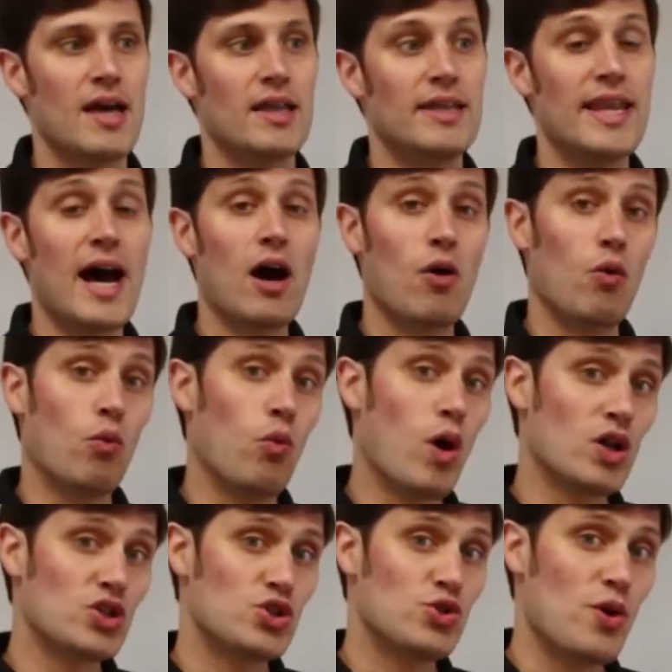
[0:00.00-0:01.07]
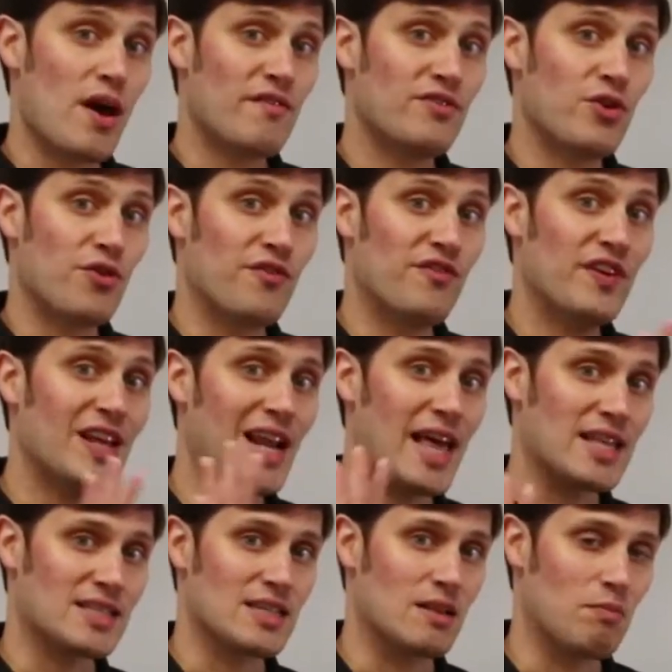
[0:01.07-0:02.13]
Now, once you have your
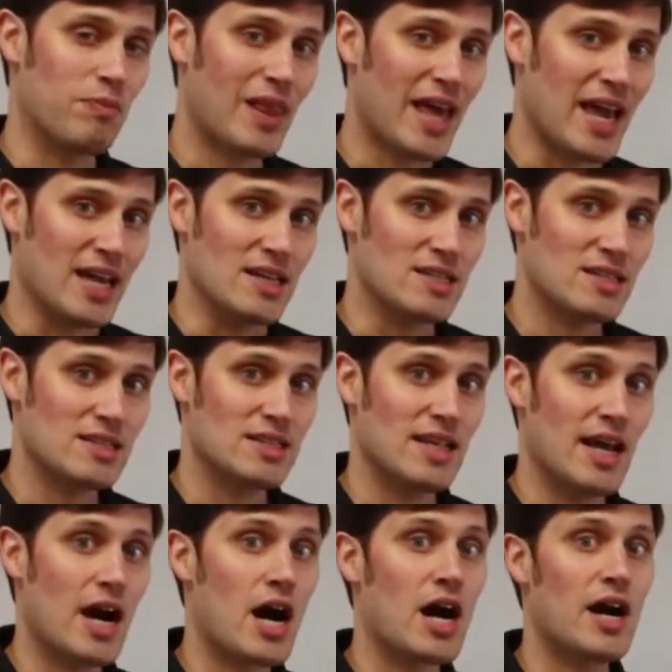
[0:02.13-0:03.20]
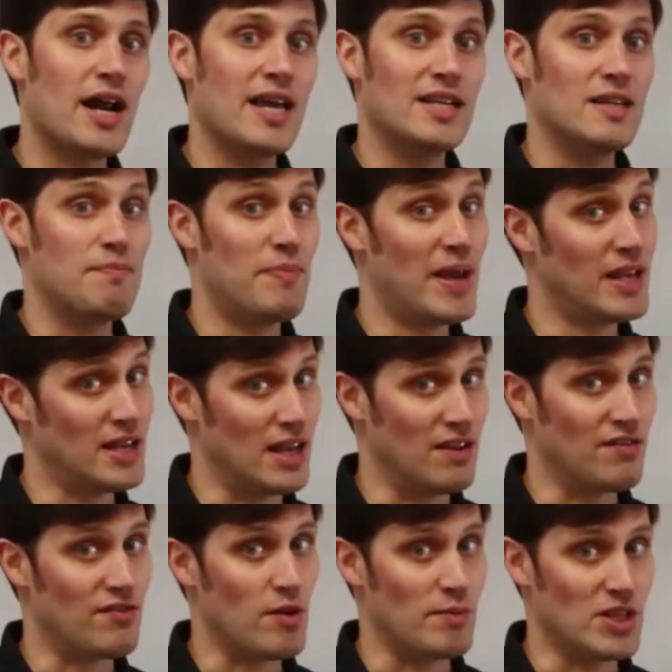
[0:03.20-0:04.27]
VLANs in place, they are
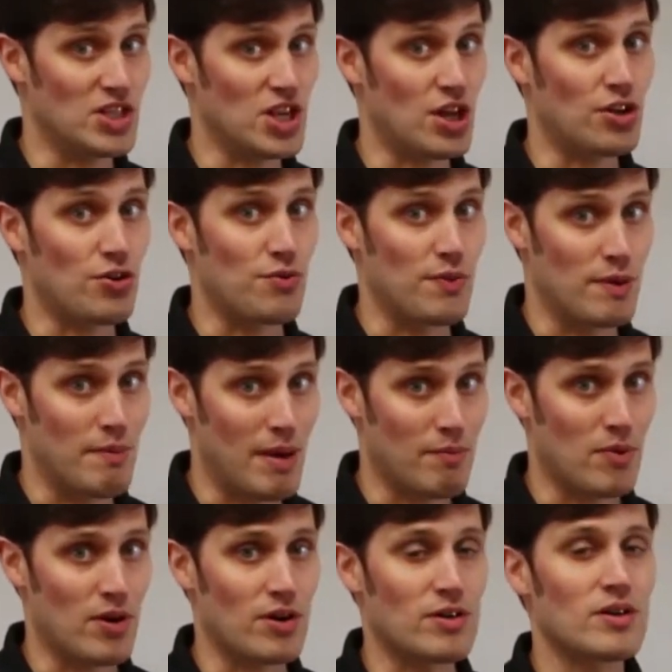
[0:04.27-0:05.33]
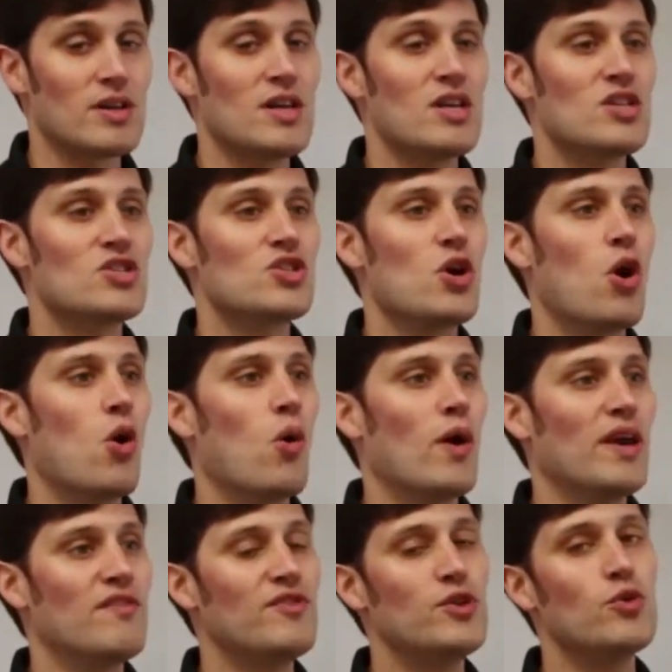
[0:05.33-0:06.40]
independent from each other, remember. So
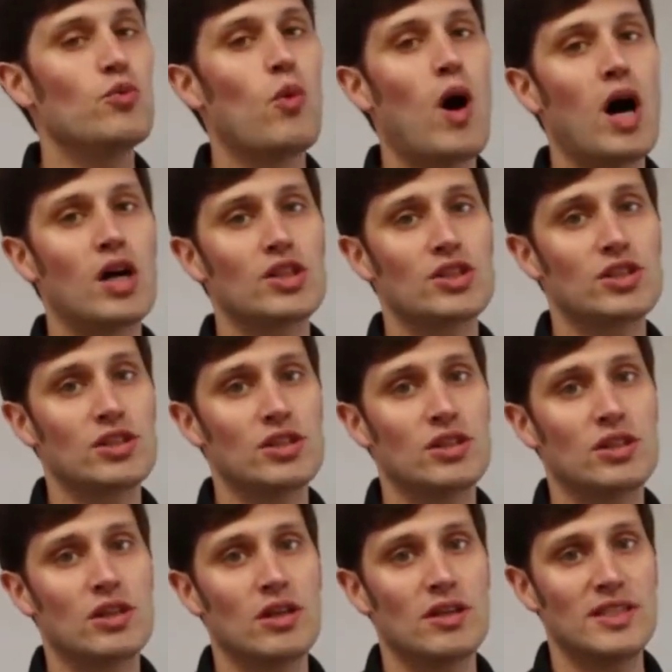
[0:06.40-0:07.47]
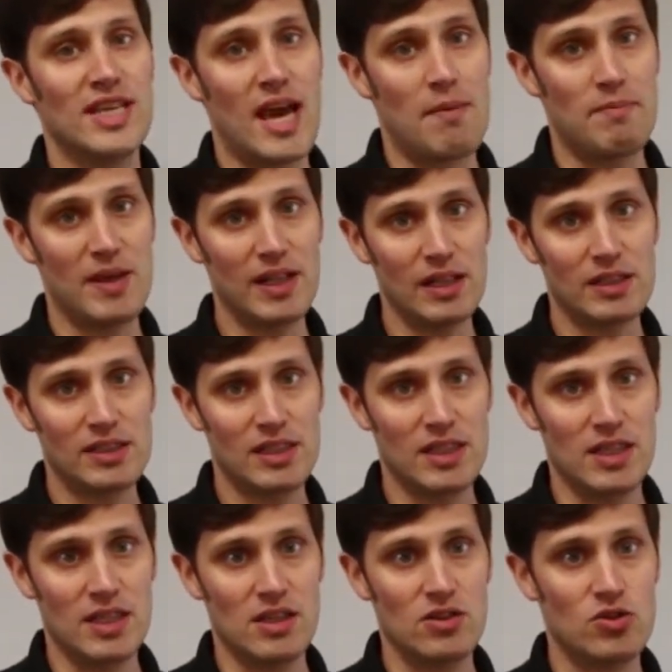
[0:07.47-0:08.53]
if you want the
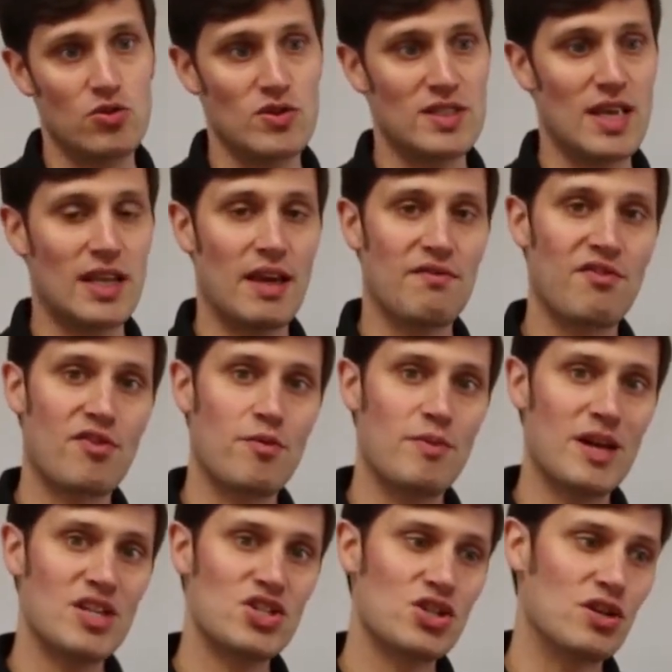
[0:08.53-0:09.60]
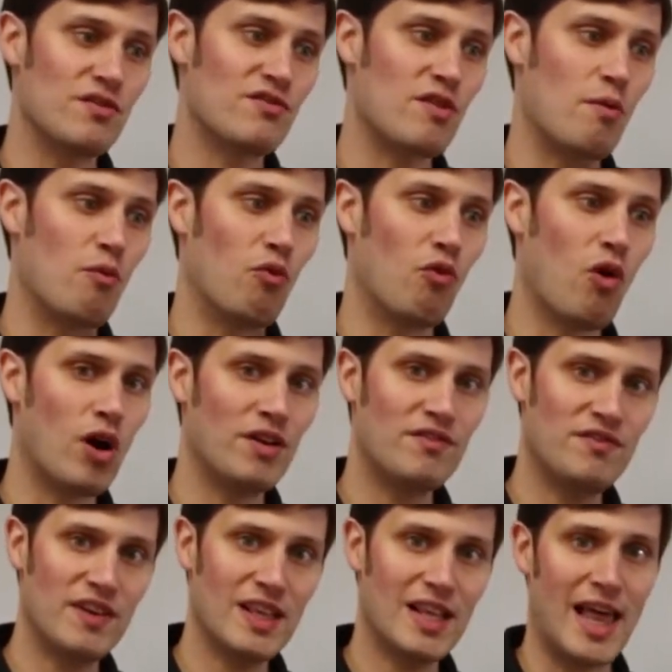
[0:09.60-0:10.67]
ability to send information from one
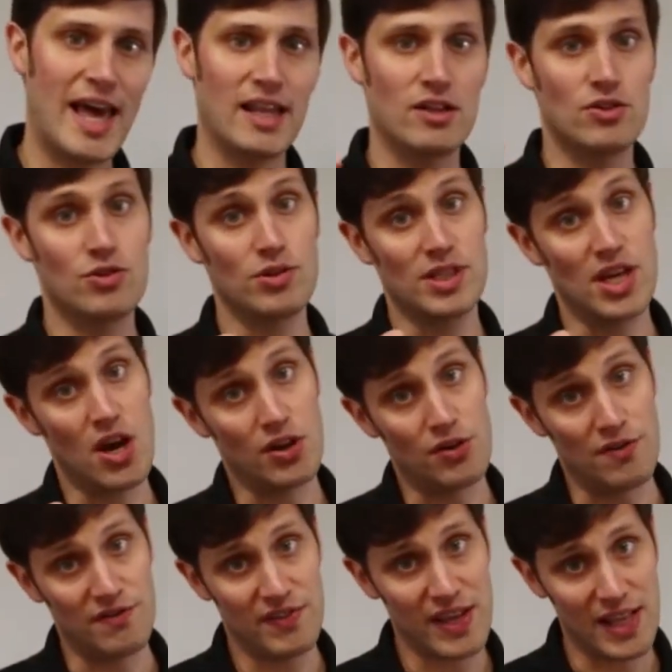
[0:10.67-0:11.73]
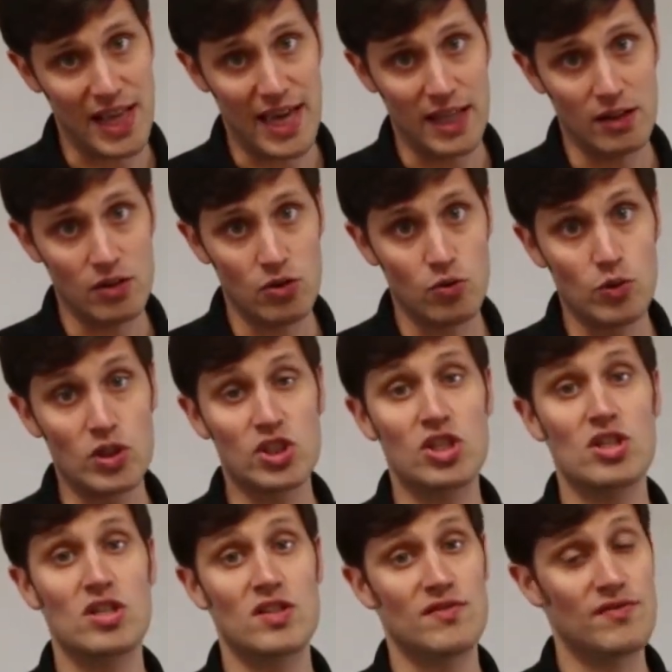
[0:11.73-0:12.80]
VLAN to the other VLAN, which
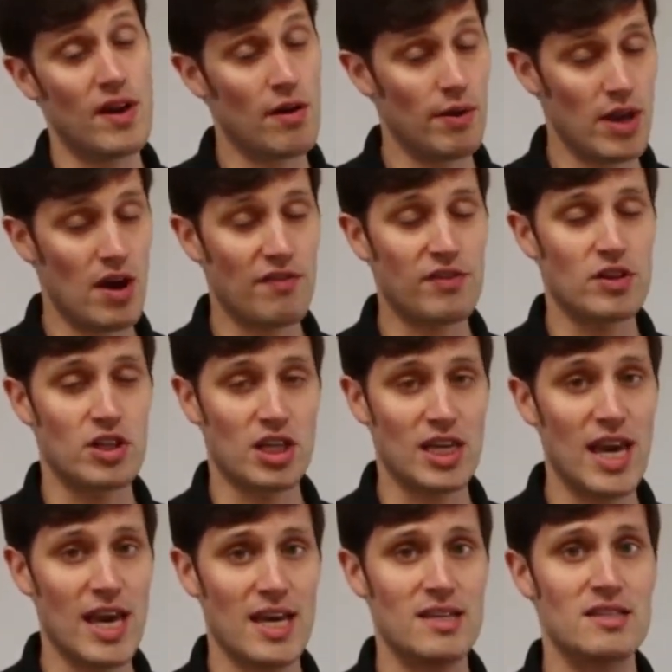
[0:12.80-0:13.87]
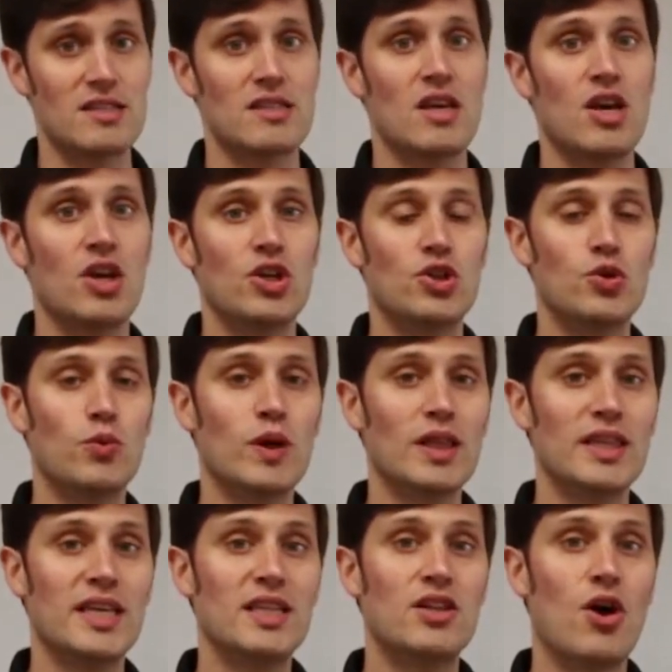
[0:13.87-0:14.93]
is very often the case, you will
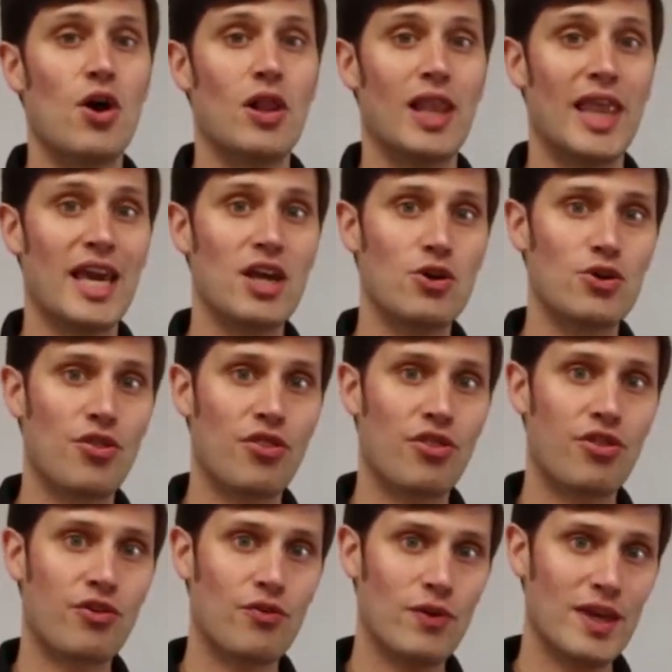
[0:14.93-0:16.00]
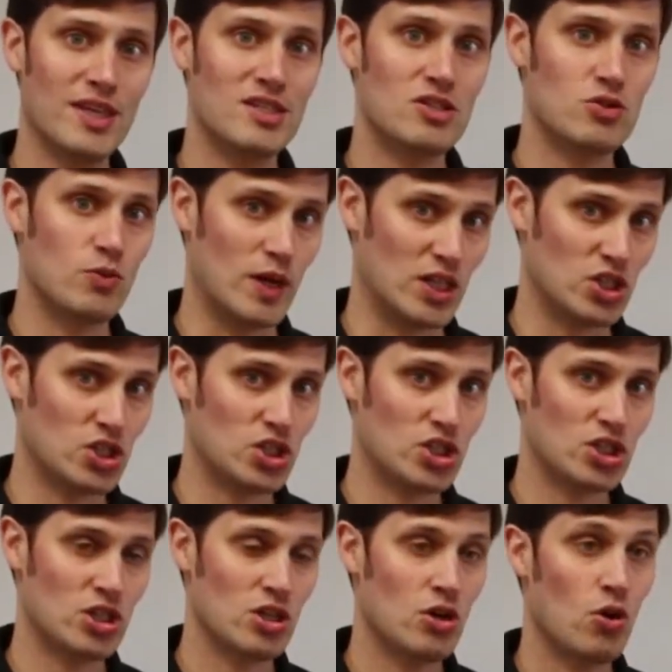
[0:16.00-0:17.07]
need a layer 3
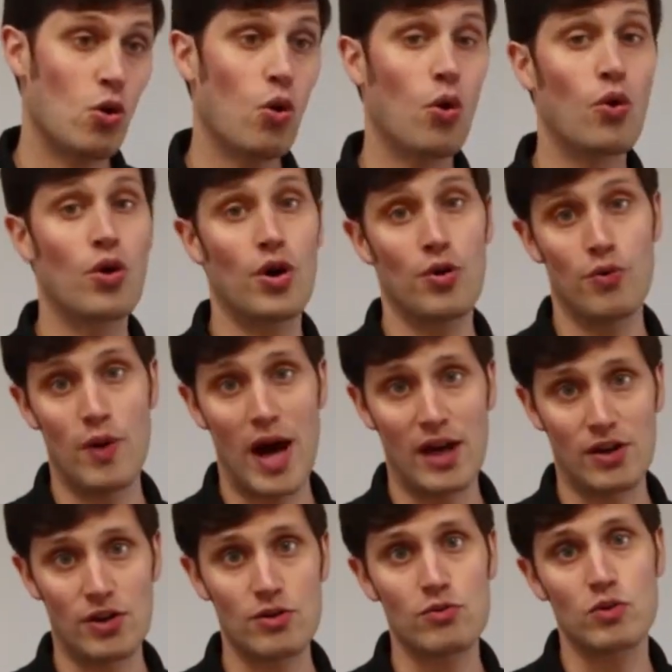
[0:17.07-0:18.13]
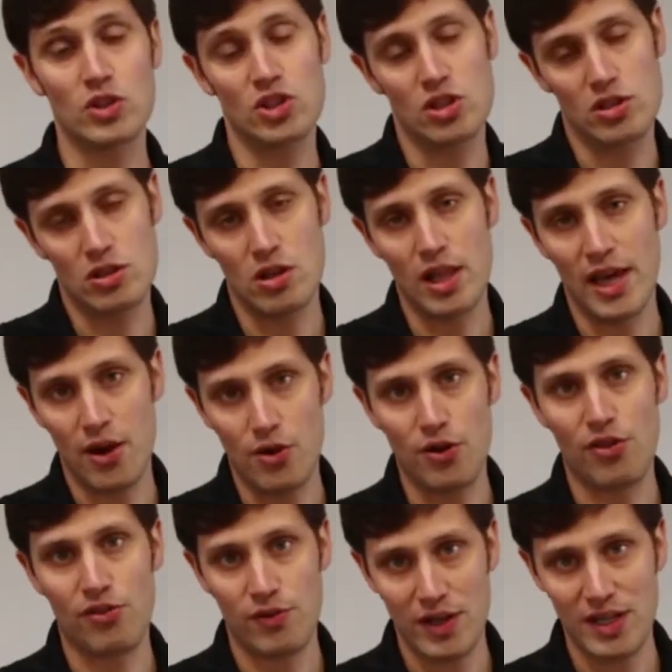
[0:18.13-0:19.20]
switch or a router, which is a layer
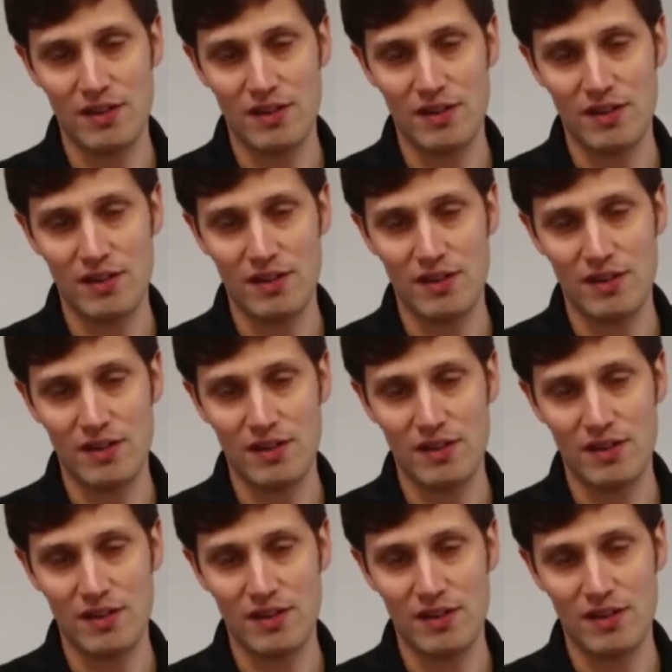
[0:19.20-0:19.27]
3